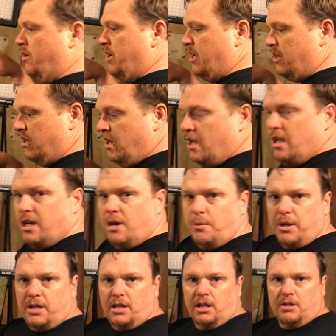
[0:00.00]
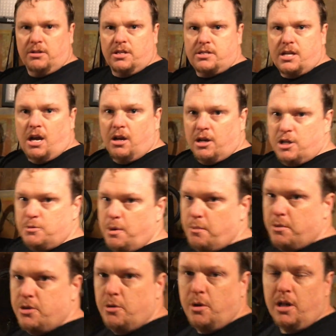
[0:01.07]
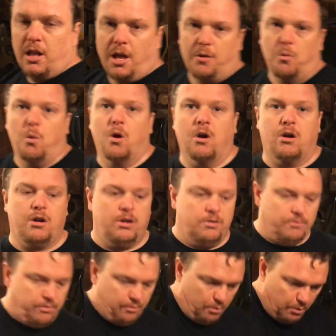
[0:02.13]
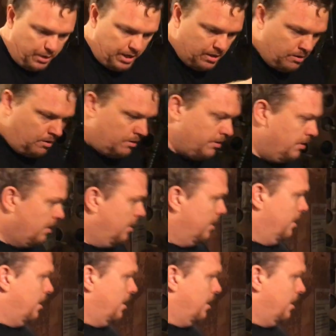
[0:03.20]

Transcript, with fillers: area. And we cleared this out because we were doing a lot of work through here.